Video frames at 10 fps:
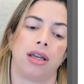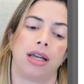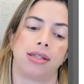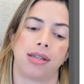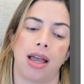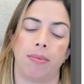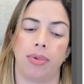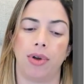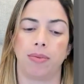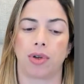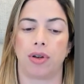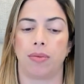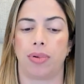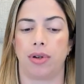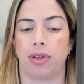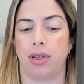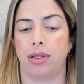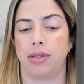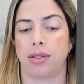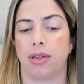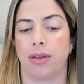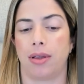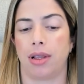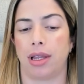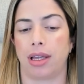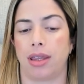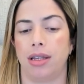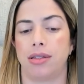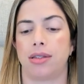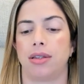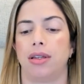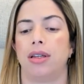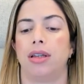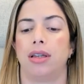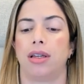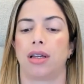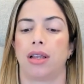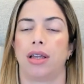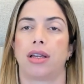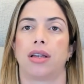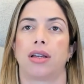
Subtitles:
Example, I'm gonna put this like this. Click